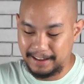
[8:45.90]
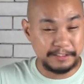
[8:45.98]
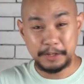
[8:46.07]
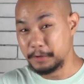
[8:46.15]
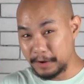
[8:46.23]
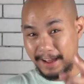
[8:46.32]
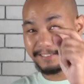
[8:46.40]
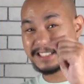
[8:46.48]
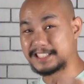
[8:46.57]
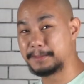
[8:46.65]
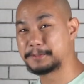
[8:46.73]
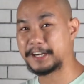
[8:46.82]
Do you have a
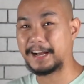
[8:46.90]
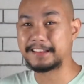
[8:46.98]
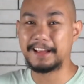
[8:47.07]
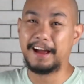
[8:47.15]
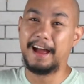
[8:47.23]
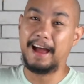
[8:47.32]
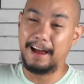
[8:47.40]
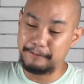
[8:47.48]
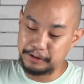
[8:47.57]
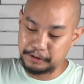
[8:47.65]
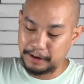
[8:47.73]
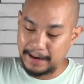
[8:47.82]
Steepshot? Have
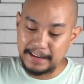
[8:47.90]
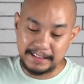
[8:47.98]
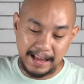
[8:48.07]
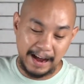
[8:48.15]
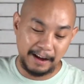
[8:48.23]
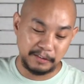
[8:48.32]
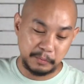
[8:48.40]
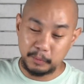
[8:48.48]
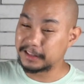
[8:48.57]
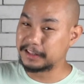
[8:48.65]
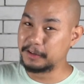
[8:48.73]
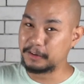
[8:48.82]
you tried it out?
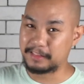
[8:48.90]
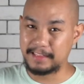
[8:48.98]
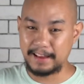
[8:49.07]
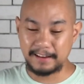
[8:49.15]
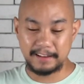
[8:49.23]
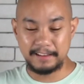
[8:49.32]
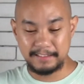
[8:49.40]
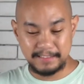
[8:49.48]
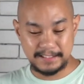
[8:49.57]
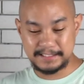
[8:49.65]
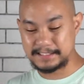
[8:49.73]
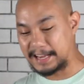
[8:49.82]
What do you think?
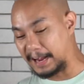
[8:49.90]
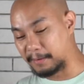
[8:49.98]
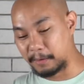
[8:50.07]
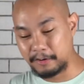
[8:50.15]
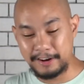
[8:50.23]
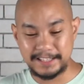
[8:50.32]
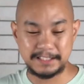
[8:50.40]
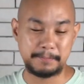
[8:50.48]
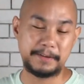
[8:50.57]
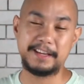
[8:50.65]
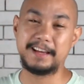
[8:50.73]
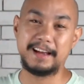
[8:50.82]
This is our
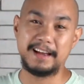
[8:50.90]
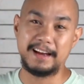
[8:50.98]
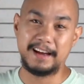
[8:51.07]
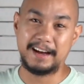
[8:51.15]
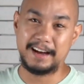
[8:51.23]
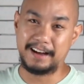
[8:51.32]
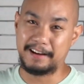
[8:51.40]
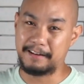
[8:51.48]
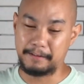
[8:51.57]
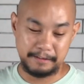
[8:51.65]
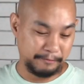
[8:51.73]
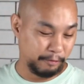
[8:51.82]
recipe.
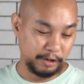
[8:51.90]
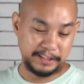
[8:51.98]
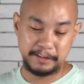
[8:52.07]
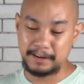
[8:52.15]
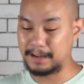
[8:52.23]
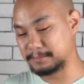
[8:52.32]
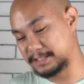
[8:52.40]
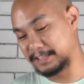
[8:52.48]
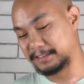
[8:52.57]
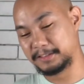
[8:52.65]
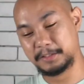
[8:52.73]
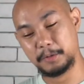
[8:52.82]
14 grams
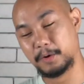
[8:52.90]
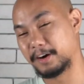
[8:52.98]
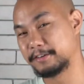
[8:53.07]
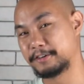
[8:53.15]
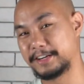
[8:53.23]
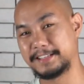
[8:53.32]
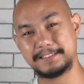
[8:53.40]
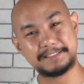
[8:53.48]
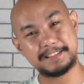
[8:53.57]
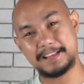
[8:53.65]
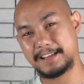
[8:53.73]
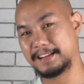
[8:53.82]
in, 200
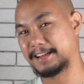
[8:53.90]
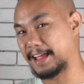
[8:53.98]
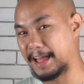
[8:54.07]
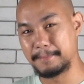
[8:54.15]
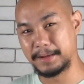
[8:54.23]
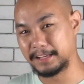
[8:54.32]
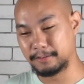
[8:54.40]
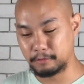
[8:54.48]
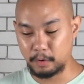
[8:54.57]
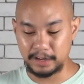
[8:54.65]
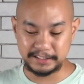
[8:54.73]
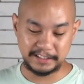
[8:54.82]
ml of
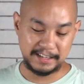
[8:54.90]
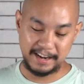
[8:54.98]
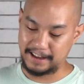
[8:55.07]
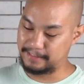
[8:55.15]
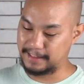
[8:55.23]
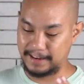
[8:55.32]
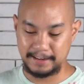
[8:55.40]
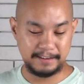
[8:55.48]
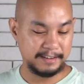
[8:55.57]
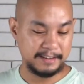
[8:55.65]
water, and then